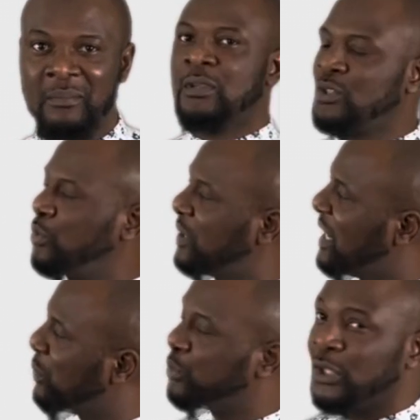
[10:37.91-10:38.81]
So
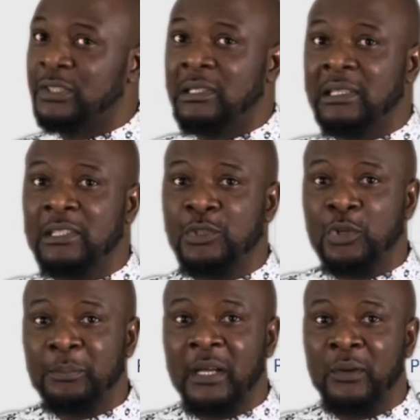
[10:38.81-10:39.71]
here we'll just click the
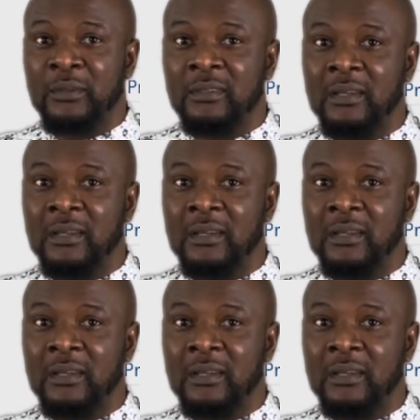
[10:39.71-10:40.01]
drop down